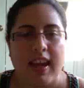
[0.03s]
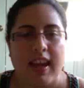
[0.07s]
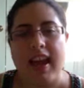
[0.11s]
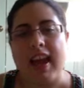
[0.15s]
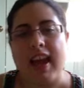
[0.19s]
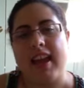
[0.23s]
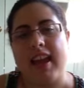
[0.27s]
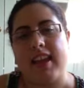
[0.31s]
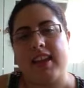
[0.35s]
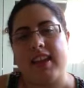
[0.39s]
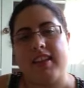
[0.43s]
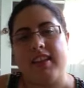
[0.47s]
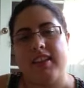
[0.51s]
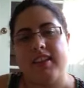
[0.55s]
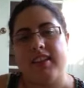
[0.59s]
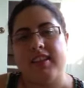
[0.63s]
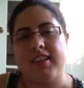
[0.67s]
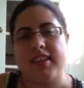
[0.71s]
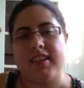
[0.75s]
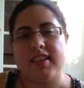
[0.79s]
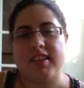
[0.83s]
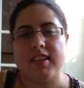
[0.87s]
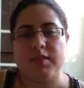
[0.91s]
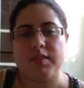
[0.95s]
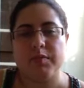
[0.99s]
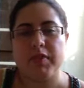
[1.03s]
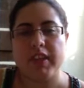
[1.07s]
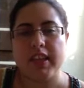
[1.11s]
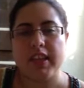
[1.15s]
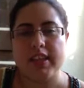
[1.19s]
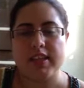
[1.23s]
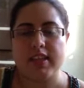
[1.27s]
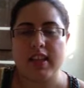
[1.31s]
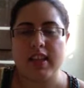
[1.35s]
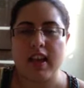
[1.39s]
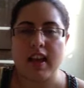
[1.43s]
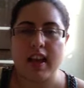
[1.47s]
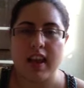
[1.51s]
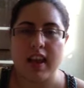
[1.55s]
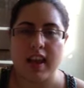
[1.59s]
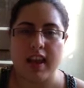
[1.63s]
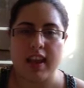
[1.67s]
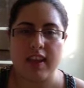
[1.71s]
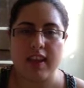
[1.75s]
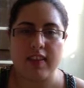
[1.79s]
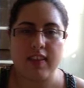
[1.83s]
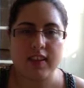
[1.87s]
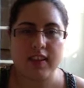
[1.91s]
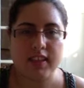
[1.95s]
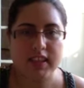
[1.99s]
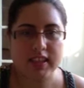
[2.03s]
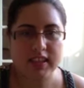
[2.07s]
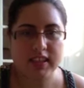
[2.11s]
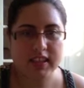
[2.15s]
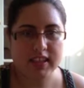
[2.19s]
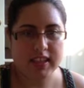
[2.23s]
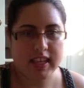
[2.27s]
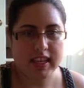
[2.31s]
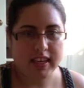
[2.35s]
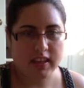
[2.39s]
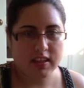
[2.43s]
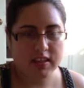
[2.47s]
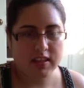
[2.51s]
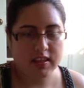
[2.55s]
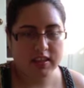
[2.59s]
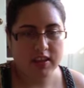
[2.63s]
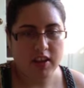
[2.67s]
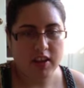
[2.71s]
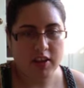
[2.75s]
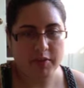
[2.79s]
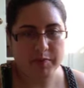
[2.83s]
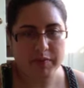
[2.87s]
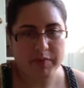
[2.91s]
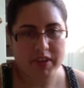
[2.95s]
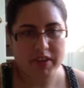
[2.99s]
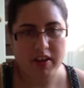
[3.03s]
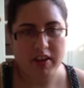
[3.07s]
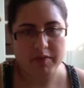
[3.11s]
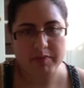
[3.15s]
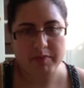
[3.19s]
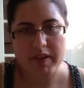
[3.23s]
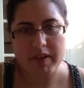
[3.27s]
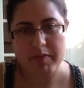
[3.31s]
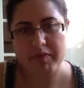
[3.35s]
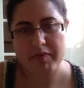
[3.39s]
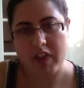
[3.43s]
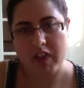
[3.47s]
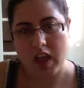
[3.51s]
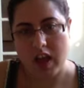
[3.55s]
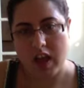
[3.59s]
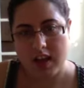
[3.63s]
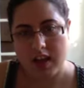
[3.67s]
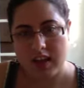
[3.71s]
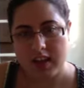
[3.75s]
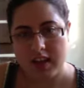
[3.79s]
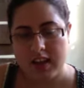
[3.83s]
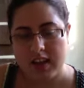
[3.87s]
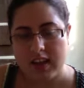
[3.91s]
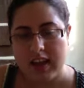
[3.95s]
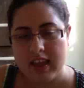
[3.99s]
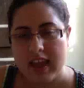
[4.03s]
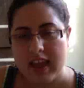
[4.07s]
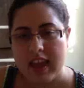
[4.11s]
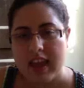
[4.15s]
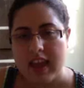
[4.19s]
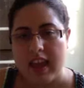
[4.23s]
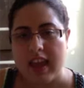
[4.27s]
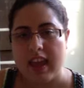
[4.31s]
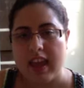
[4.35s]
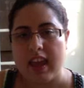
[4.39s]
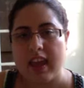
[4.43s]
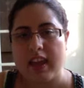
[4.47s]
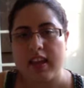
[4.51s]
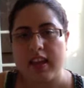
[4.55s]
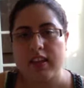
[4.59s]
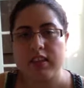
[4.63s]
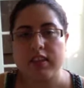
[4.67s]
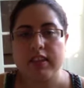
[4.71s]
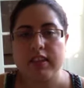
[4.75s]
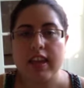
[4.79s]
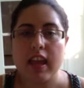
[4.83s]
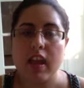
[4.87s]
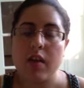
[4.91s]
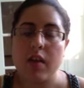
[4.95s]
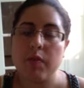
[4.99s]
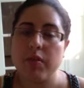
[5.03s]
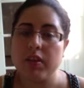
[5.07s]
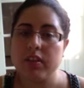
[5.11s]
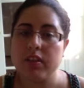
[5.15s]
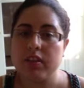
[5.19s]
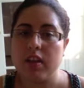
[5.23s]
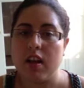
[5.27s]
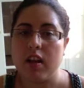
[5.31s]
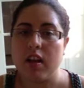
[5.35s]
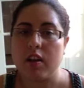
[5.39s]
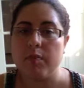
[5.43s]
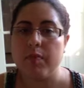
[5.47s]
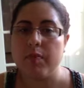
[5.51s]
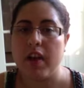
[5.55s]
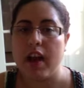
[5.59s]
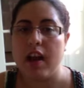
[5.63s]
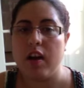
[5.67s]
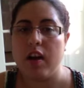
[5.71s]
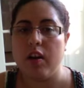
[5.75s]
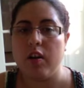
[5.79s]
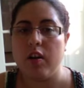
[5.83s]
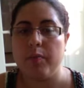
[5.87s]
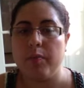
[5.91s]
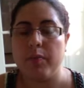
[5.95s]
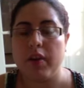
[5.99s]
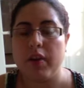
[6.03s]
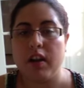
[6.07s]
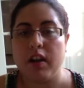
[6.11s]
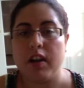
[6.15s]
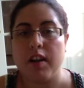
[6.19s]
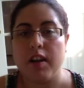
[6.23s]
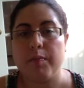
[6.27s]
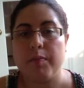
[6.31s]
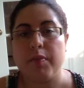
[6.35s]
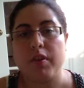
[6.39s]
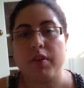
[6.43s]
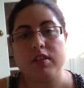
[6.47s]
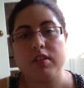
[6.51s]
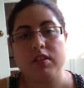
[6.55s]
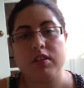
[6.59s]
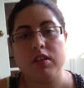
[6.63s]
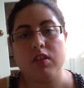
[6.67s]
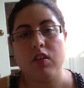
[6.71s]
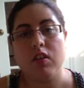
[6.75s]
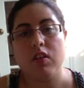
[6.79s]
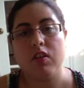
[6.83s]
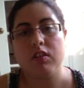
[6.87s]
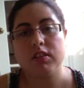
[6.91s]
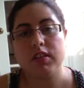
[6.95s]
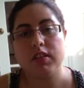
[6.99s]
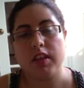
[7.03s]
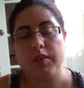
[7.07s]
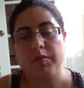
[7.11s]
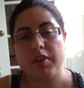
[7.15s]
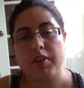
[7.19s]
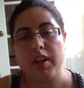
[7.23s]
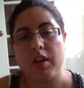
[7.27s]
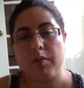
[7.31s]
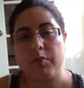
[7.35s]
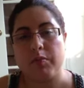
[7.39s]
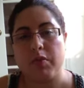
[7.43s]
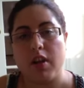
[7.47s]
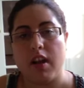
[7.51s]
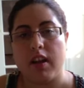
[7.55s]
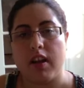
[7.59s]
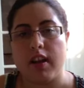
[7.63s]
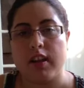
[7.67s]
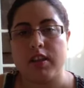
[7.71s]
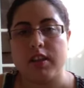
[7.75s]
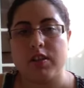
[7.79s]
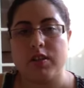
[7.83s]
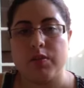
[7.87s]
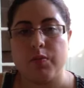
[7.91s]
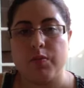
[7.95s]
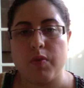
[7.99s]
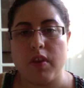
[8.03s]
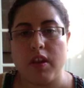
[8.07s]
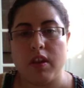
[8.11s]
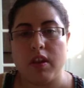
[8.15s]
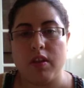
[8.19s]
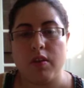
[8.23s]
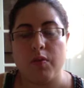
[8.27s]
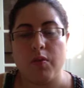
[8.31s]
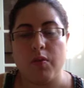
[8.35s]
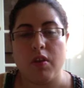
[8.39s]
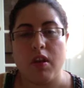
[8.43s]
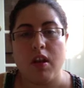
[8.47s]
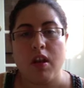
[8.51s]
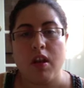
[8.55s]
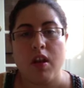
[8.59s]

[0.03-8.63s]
Hi, this is Melissa, and this is the second installment of my vlog. And today I want to talk about personal skincare products when